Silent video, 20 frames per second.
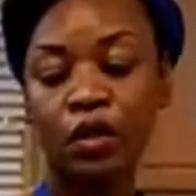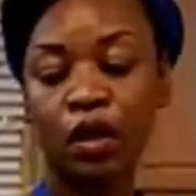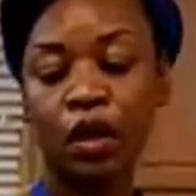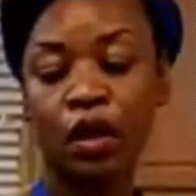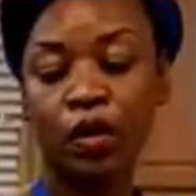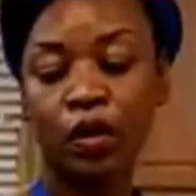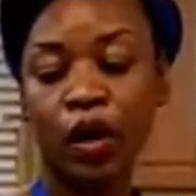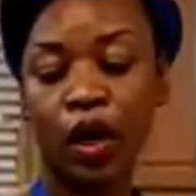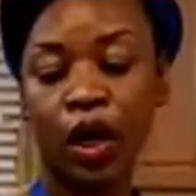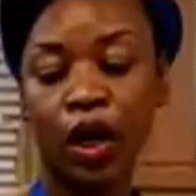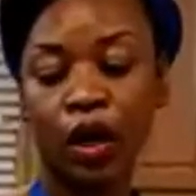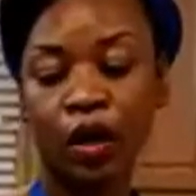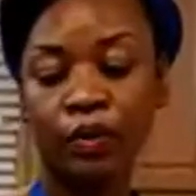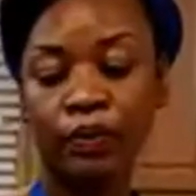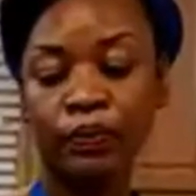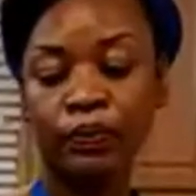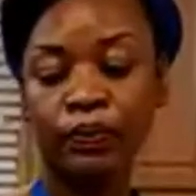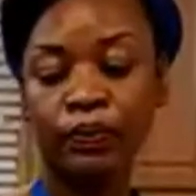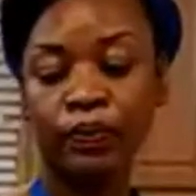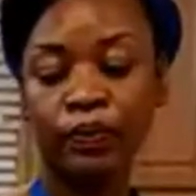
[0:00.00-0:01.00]
So
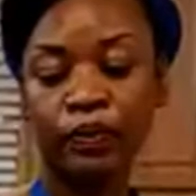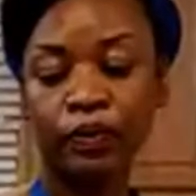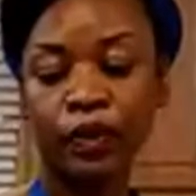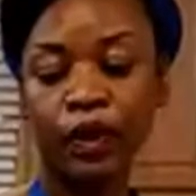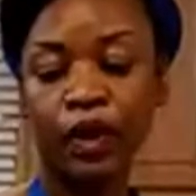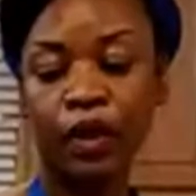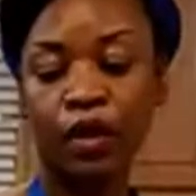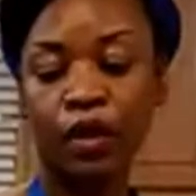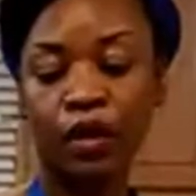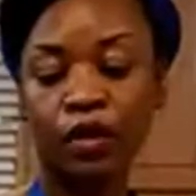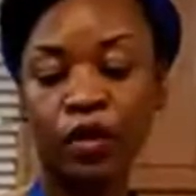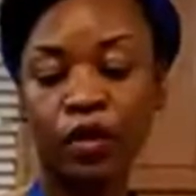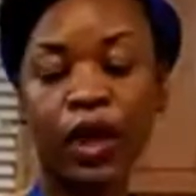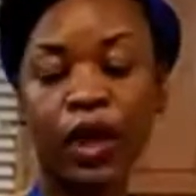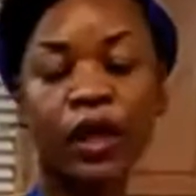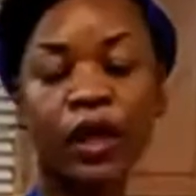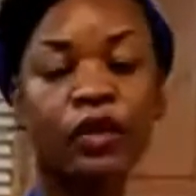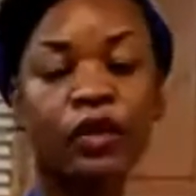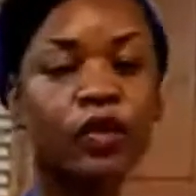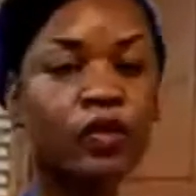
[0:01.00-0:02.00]

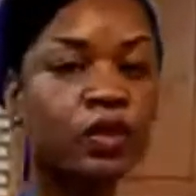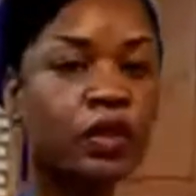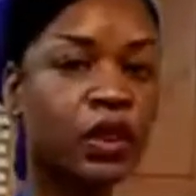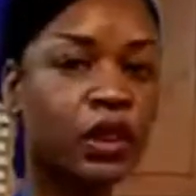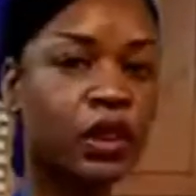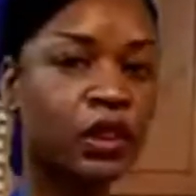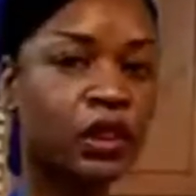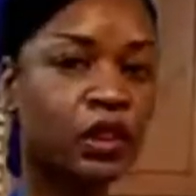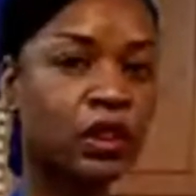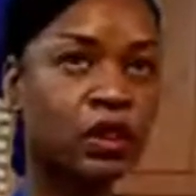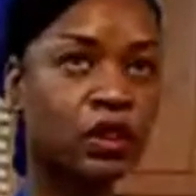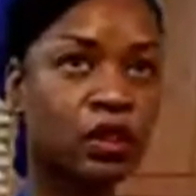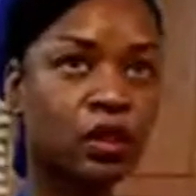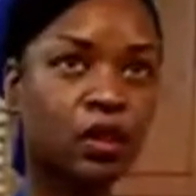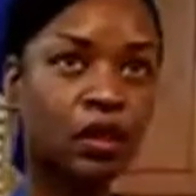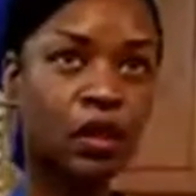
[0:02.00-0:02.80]
you can use this,